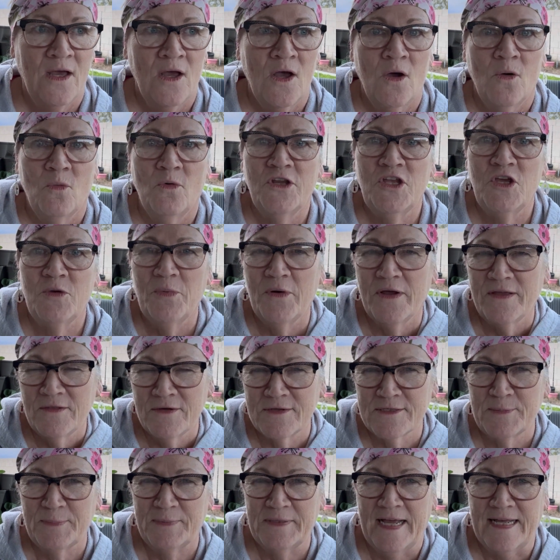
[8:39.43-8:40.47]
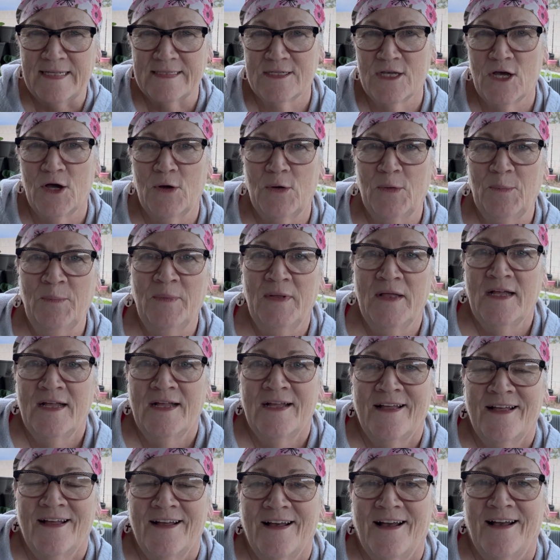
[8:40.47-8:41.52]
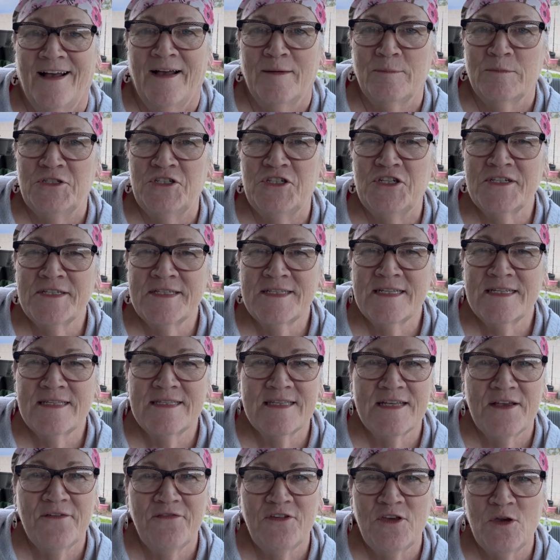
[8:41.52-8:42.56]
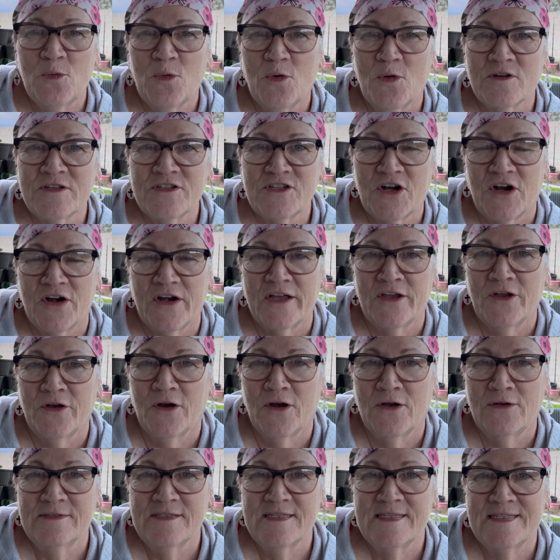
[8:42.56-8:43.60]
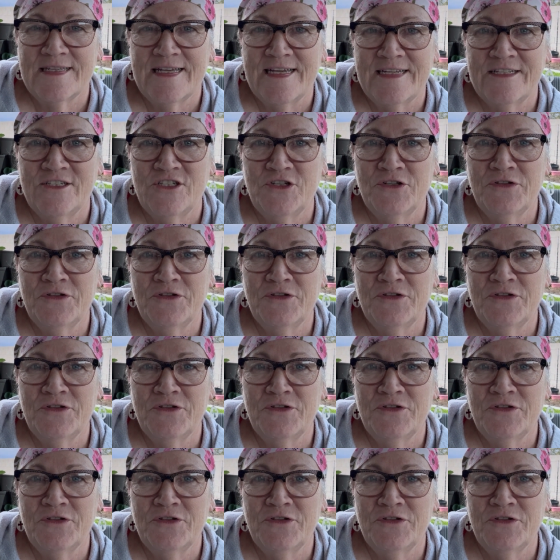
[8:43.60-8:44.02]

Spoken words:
When you bring those plants home, just as if you were starting your own seeds,